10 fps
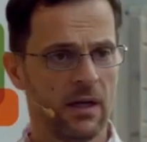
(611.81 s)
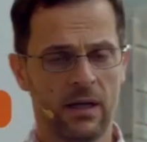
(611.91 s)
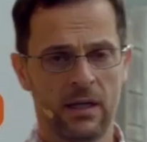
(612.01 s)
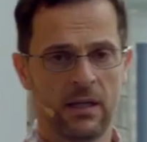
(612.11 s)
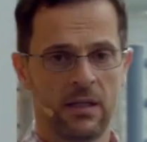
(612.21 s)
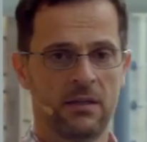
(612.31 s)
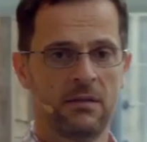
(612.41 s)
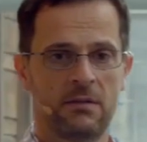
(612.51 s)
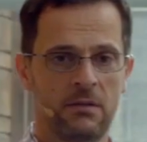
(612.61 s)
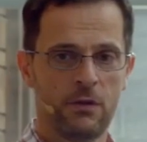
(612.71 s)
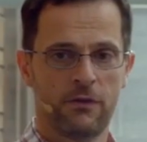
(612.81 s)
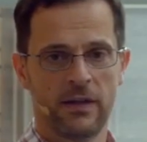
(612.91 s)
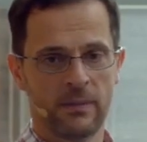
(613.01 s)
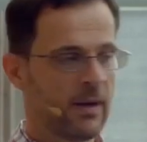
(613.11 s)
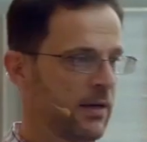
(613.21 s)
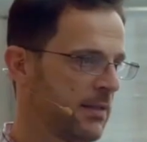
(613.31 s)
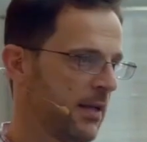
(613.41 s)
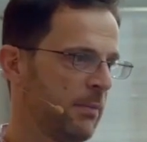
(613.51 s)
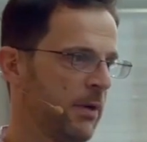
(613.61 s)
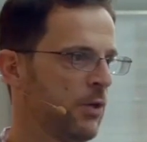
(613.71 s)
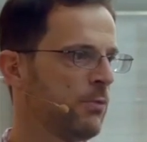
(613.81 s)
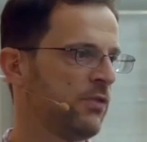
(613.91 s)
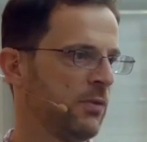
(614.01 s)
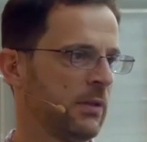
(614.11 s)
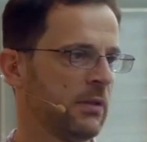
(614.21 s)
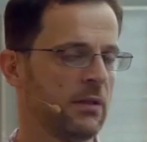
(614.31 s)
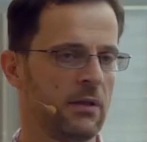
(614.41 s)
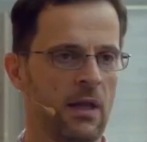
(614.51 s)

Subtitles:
and you find a better setup, and you move to it.